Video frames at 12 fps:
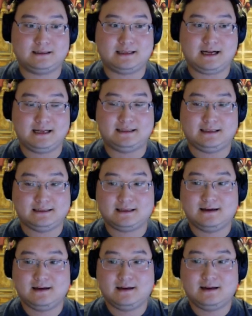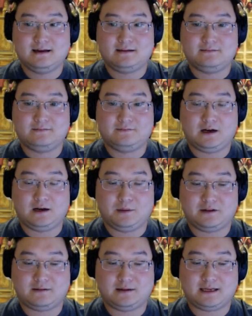contest, a
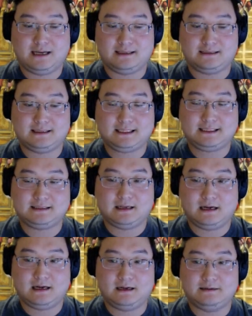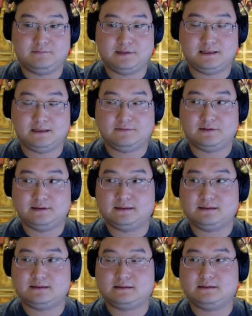monthly contest on with
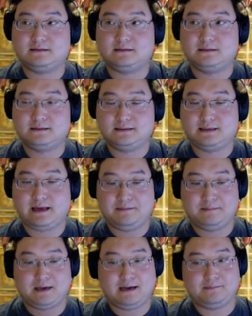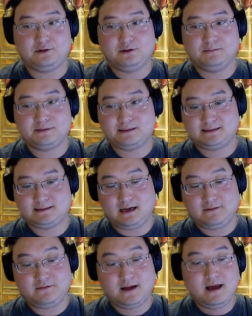different K-pop groups
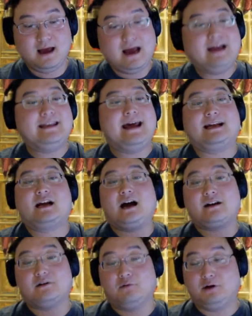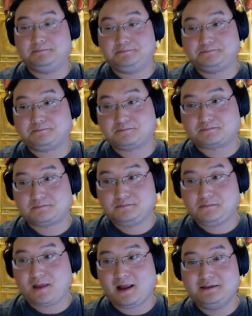stuff, and they had a Kata one,
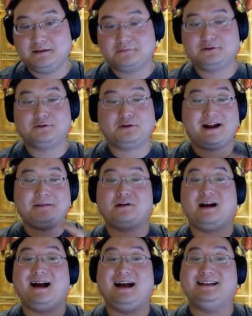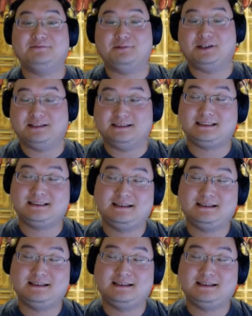and the grand prize was